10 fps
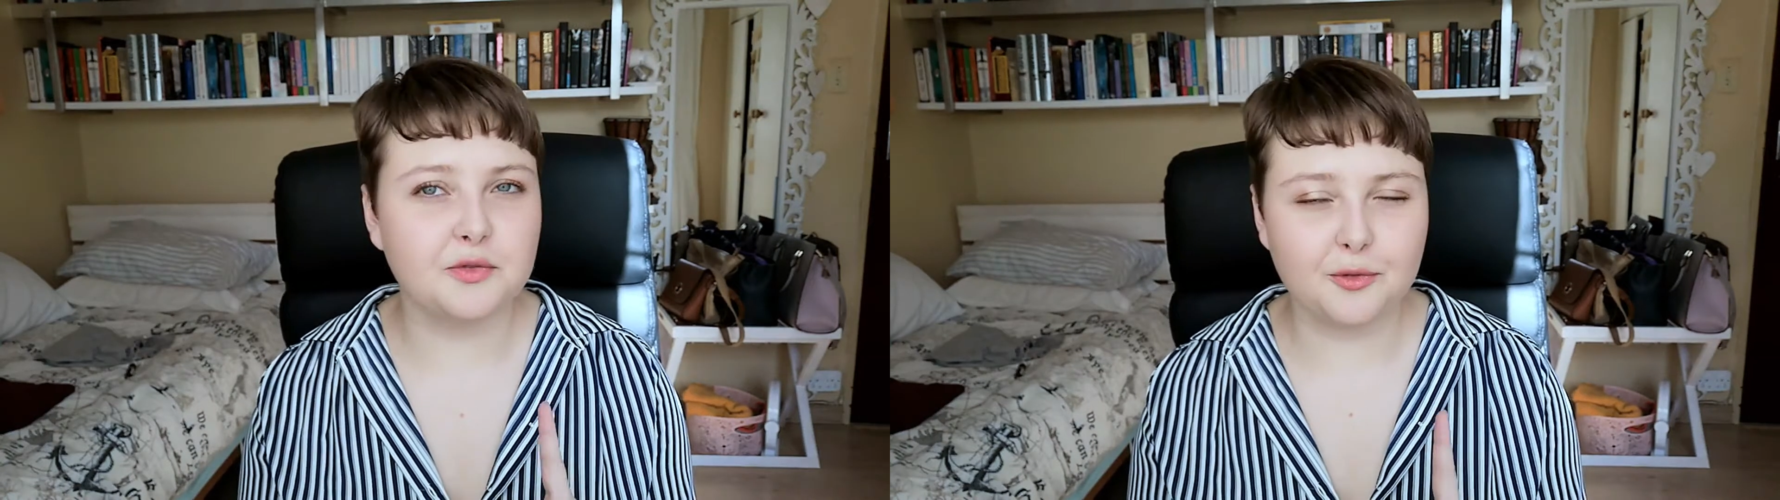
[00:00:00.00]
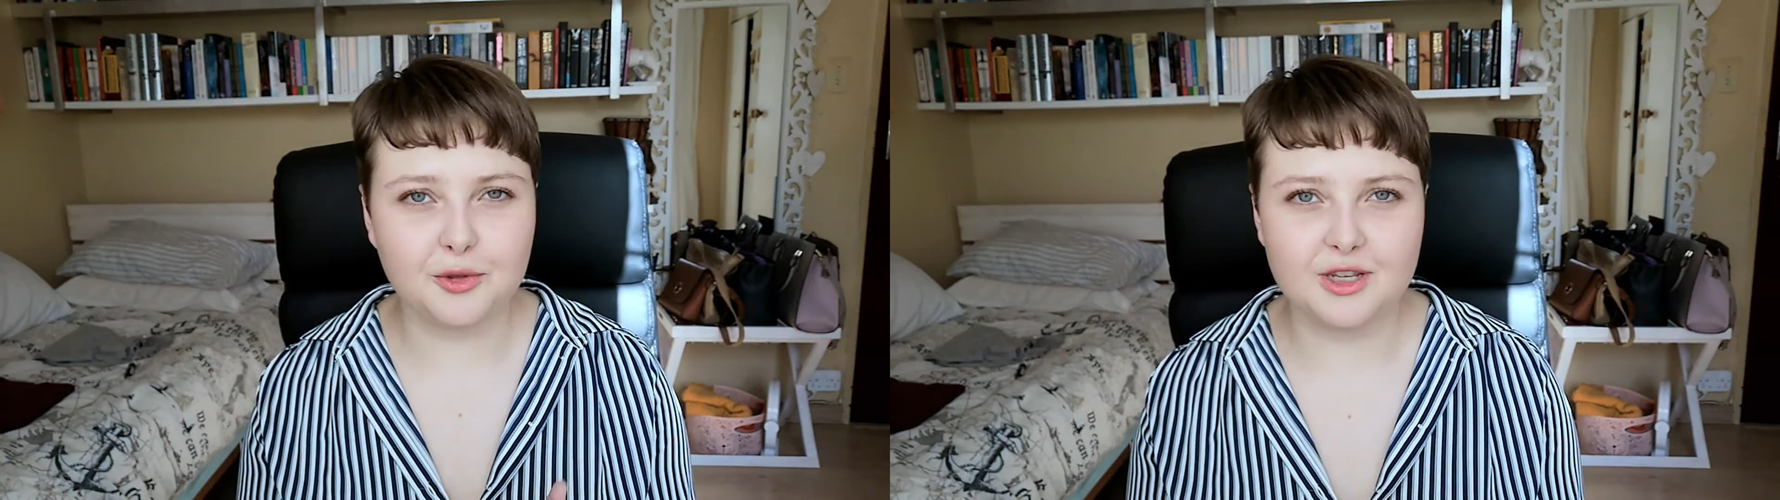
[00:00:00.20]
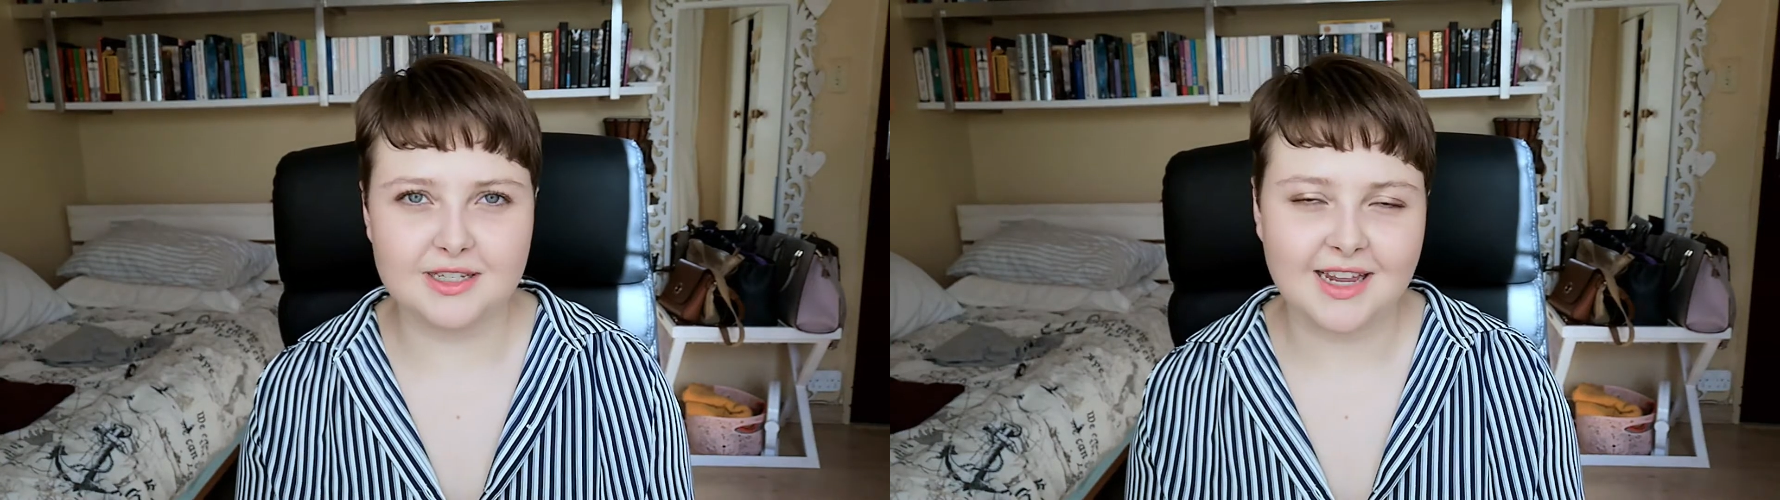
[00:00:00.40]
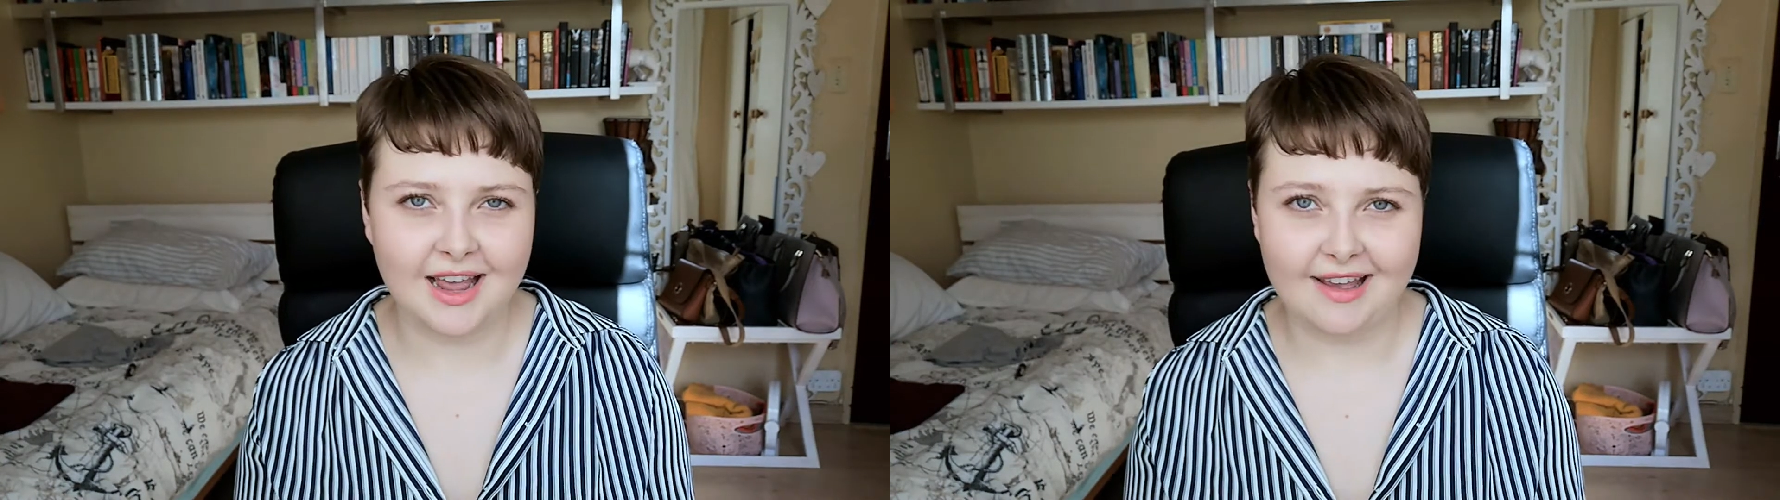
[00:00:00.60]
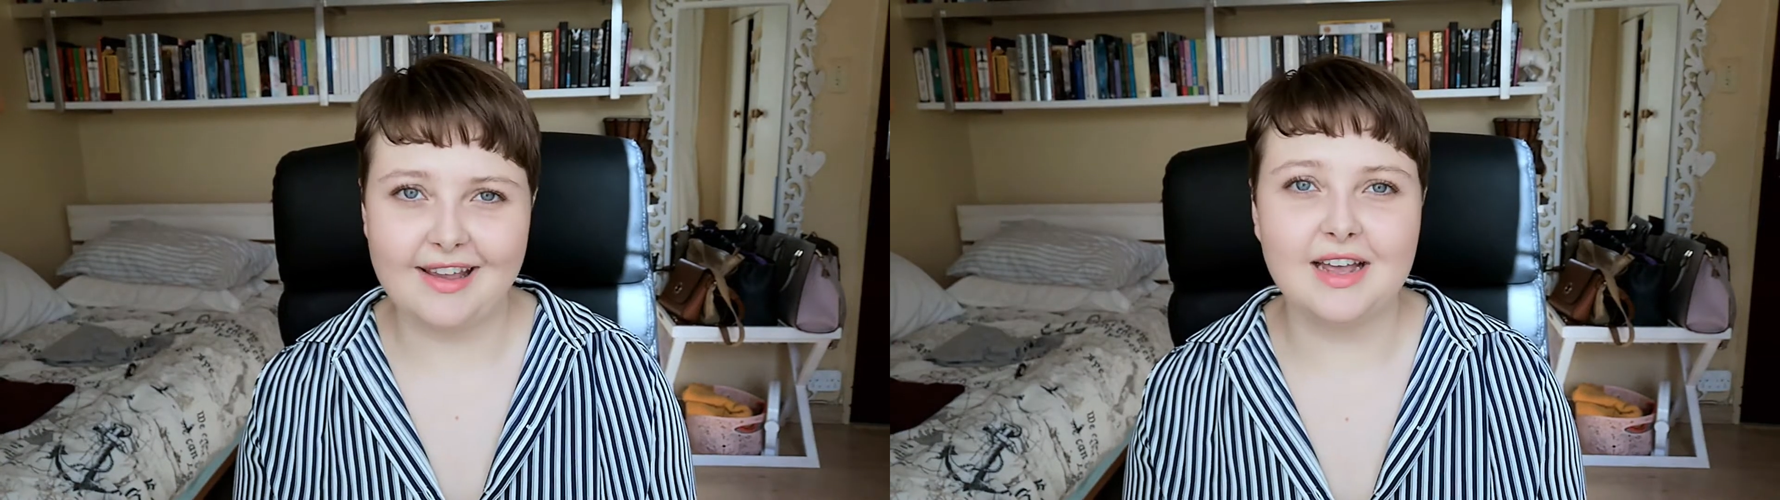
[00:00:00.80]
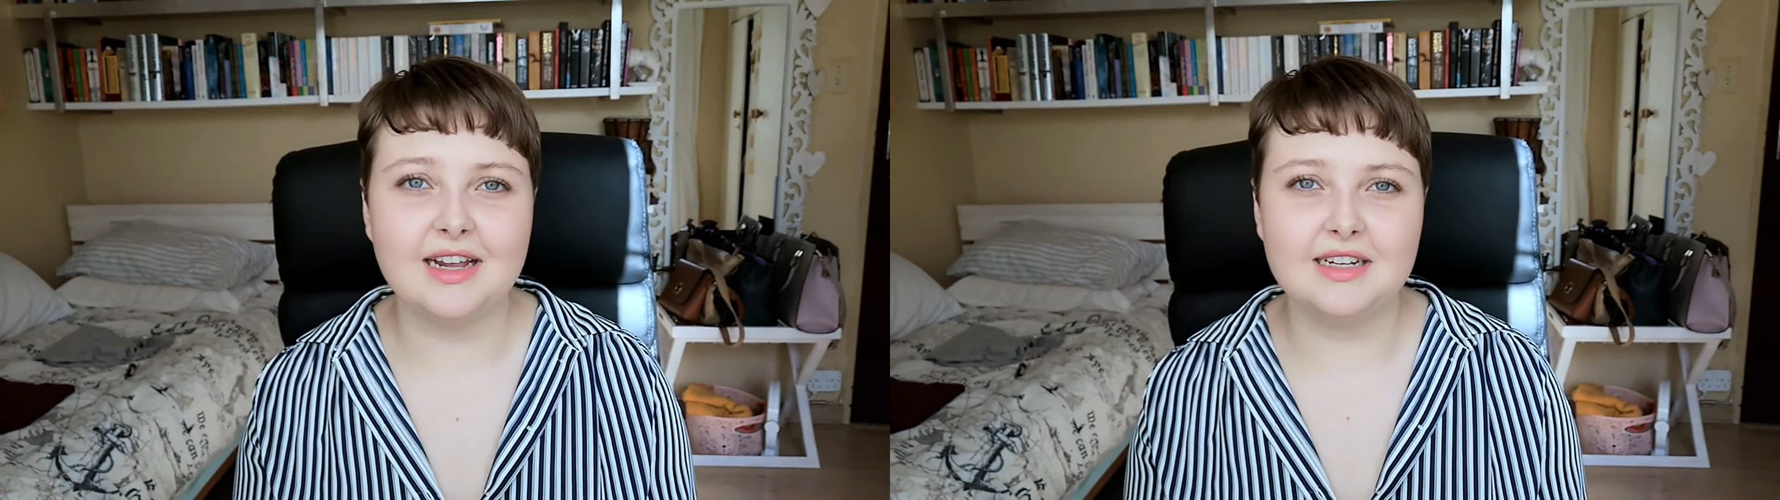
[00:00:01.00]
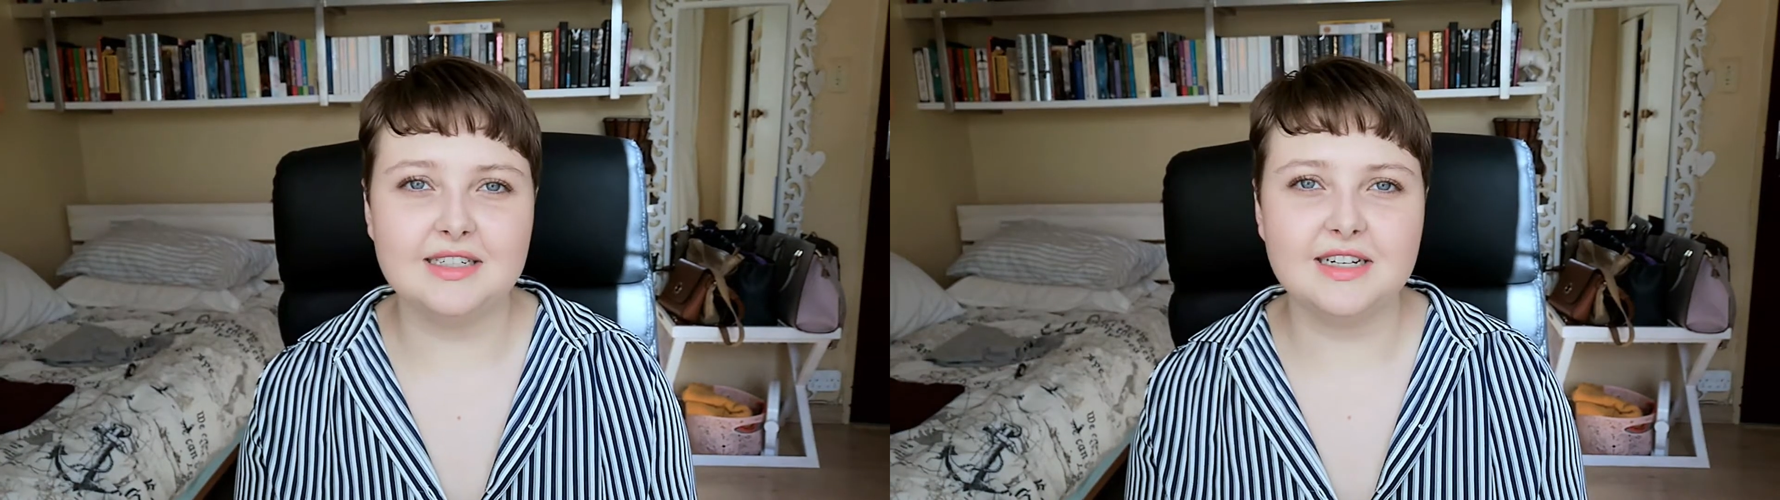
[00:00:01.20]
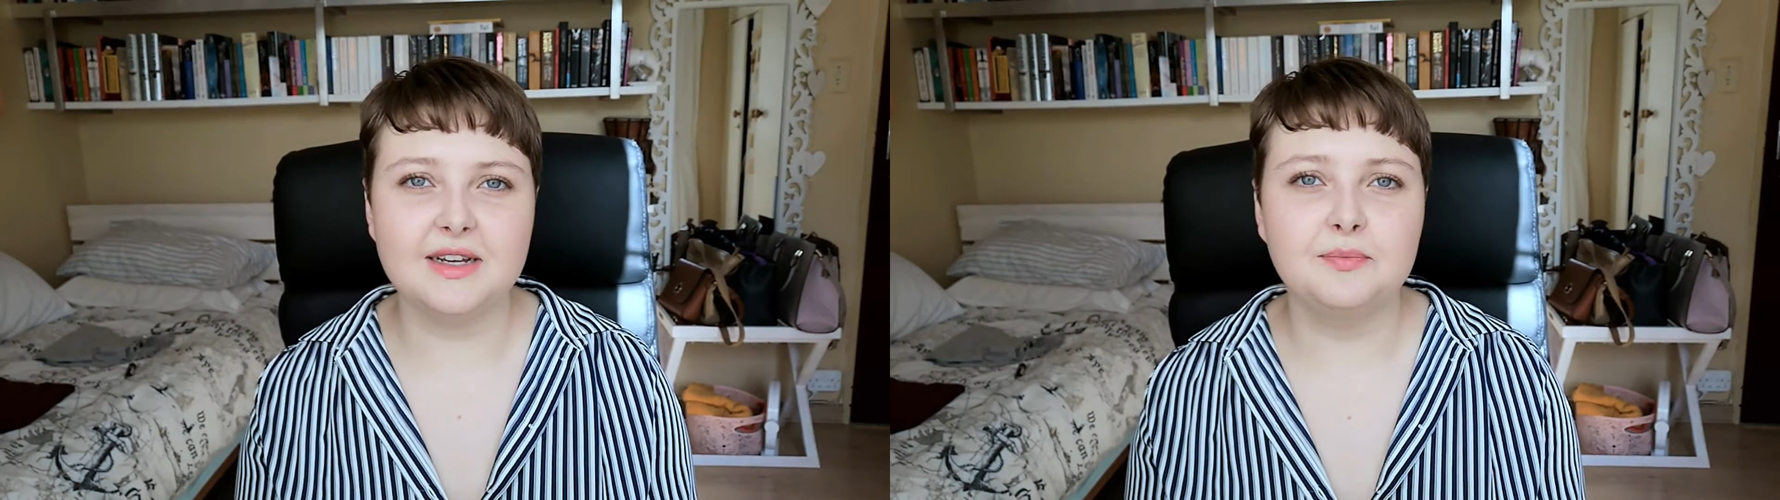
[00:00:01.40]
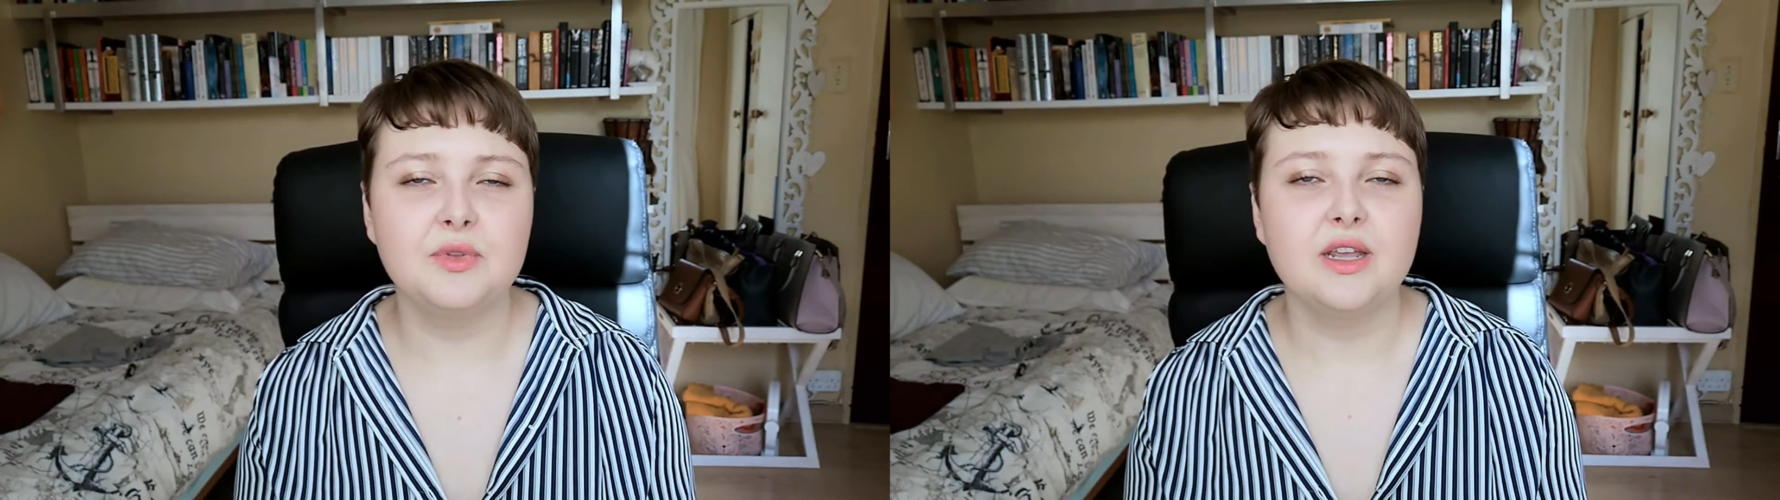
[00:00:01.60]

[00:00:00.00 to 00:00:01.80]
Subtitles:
for this calendar,